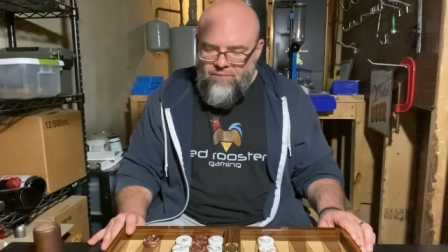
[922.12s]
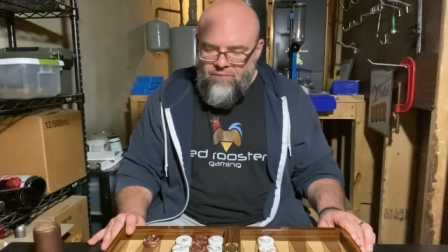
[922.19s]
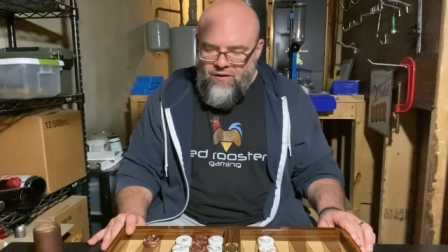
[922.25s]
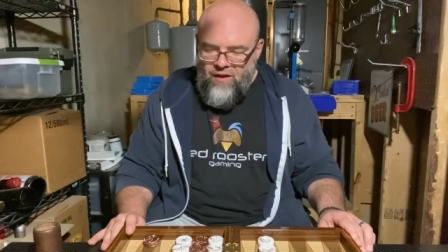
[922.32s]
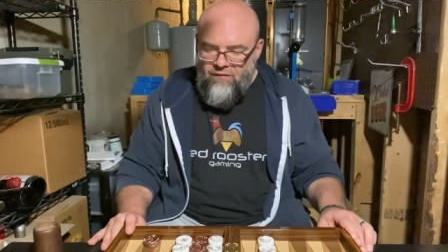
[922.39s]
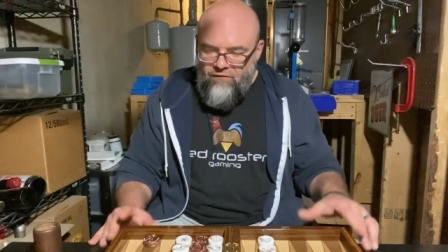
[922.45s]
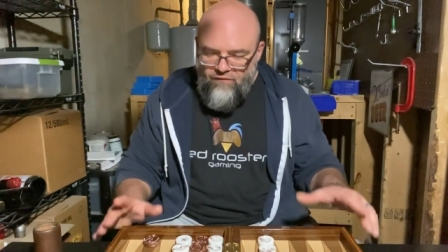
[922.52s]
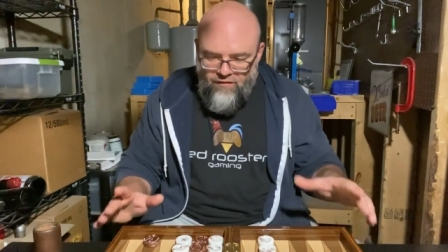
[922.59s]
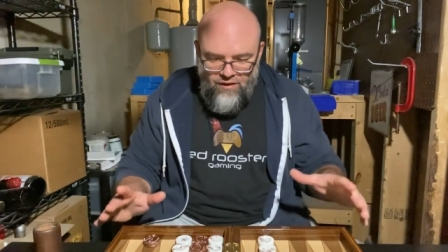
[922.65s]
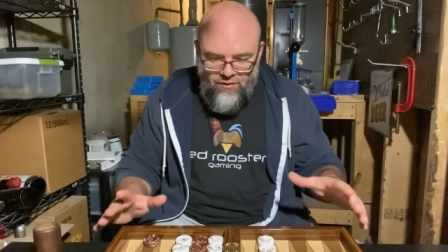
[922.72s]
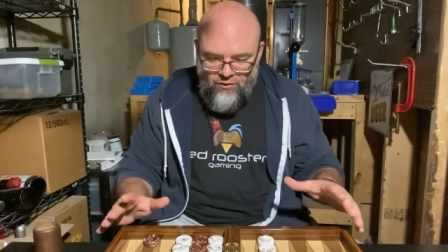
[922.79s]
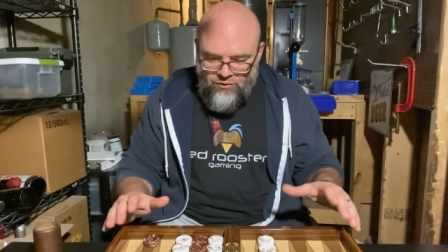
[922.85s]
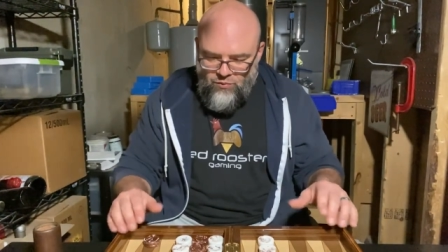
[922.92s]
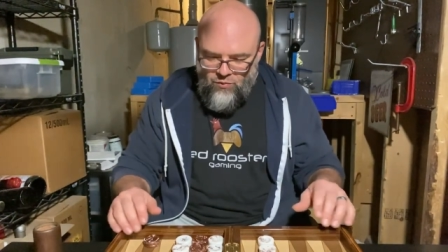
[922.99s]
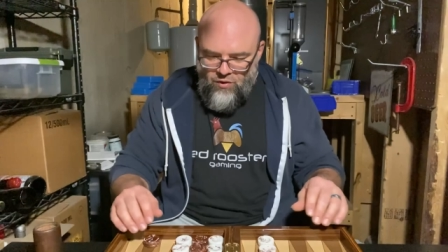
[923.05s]
It
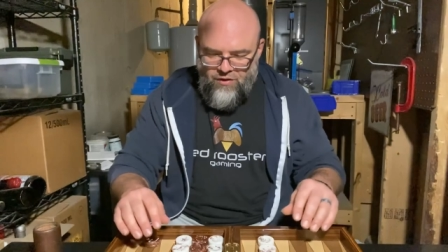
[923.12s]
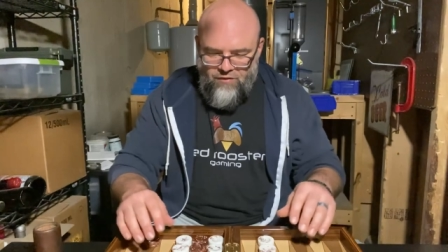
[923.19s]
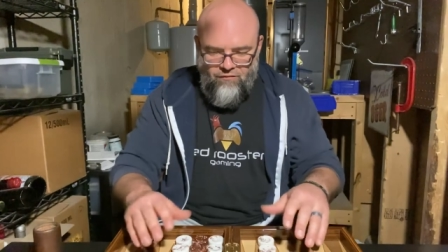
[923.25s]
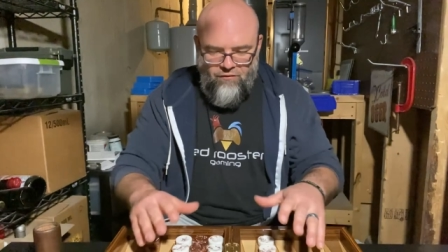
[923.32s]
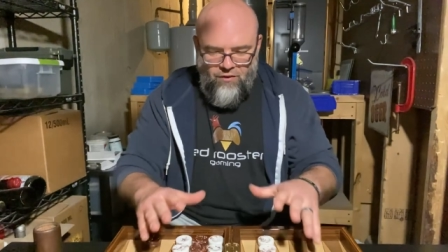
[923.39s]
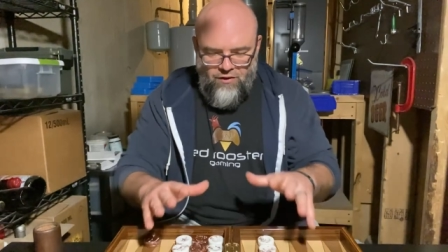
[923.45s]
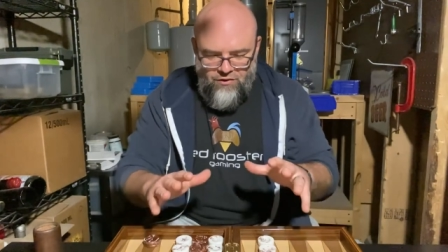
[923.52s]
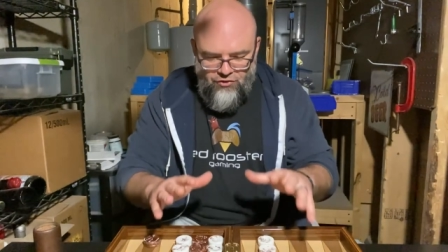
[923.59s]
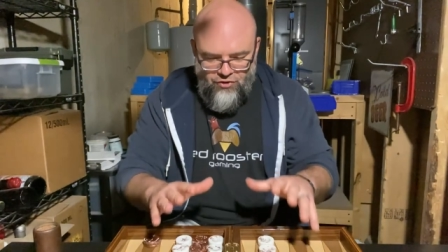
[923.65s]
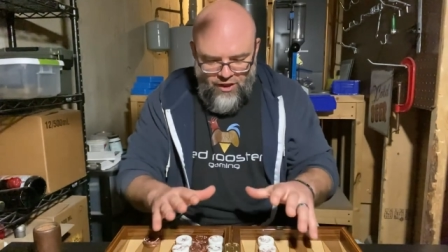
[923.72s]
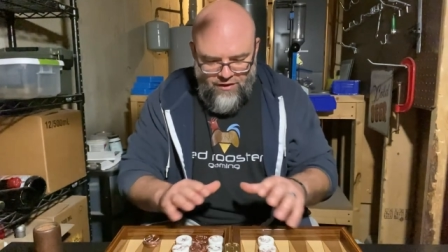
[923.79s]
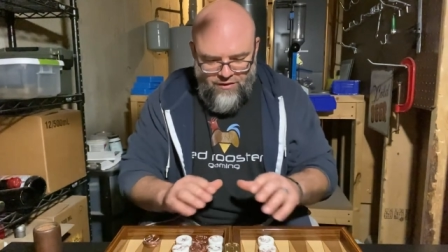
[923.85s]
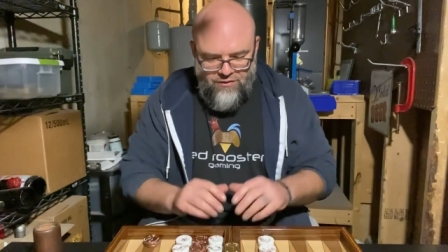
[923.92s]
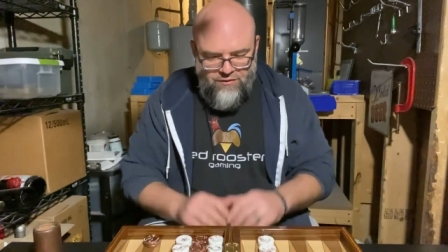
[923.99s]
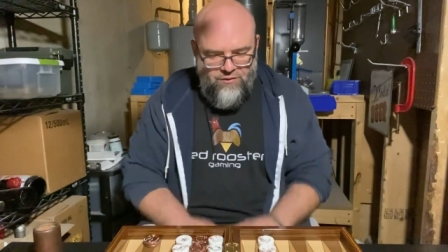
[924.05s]
feels wonderful. The
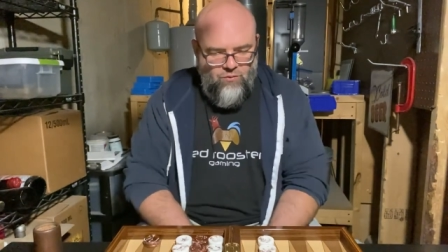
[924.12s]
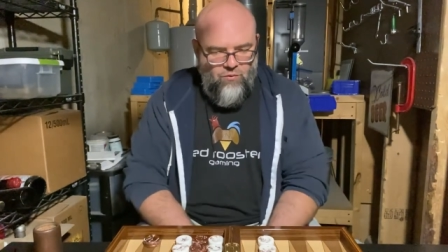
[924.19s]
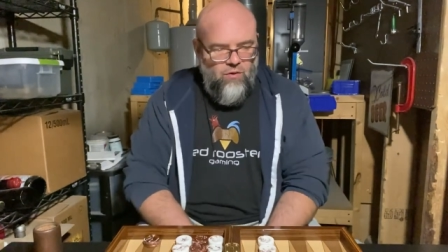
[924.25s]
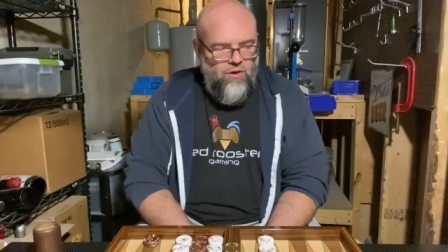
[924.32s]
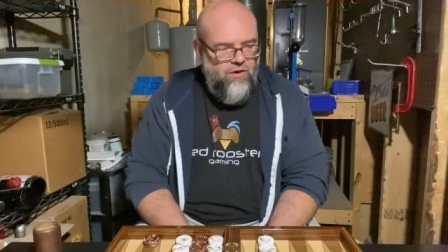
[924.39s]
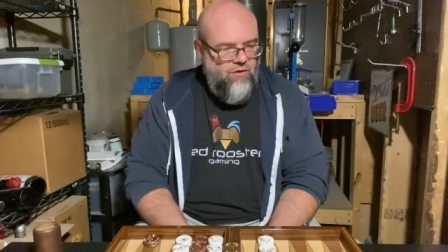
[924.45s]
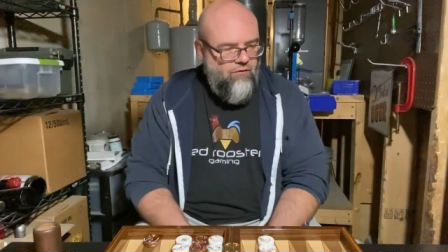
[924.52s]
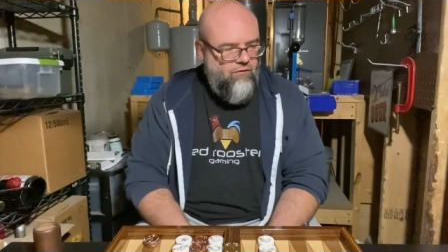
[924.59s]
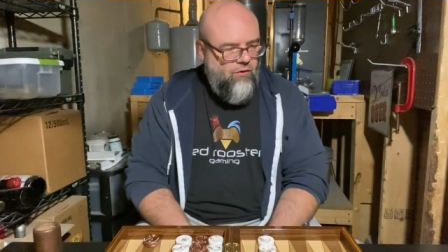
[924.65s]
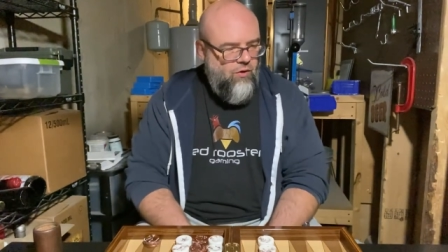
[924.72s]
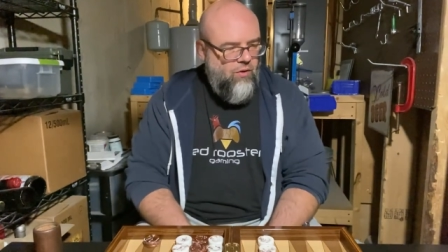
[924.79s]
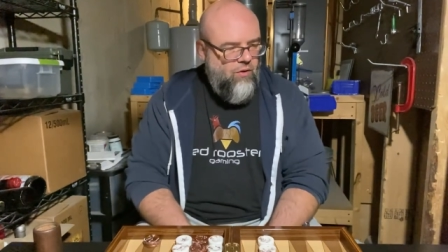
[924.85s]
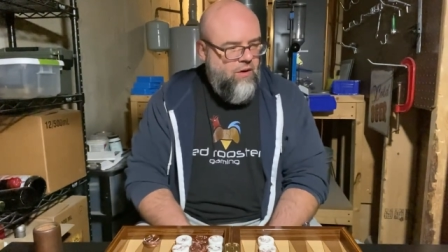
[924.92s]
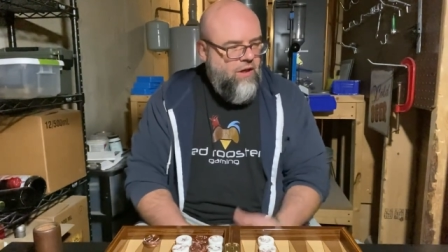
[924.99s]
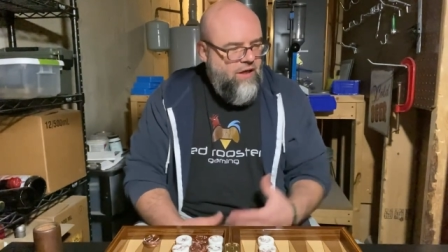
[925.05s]
checkers are wonderful.